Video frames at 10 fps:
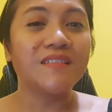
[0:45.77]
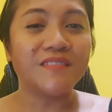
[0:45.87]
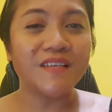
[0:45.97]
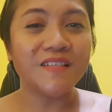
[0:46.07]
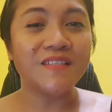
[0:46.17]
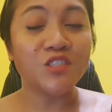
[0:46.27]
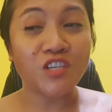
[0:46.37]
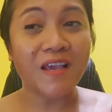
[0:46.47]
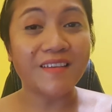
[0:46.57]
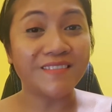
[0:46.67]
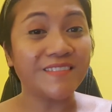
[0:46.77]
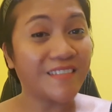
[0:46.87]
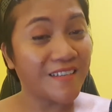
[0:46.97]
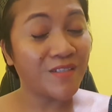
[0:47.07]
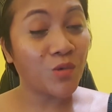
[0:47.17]
This channel
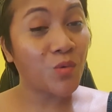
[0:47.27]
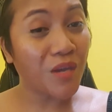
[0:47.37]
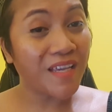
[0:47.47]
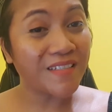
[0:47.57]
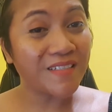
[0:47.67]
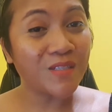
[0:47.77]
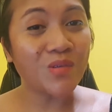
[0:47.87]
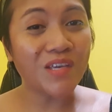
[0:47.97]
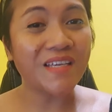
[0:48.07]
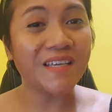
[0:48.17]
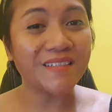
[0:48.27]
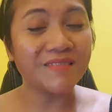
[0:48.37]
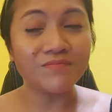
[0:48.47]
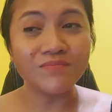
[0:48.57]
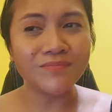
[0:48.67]
is created so I
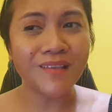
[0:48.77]
can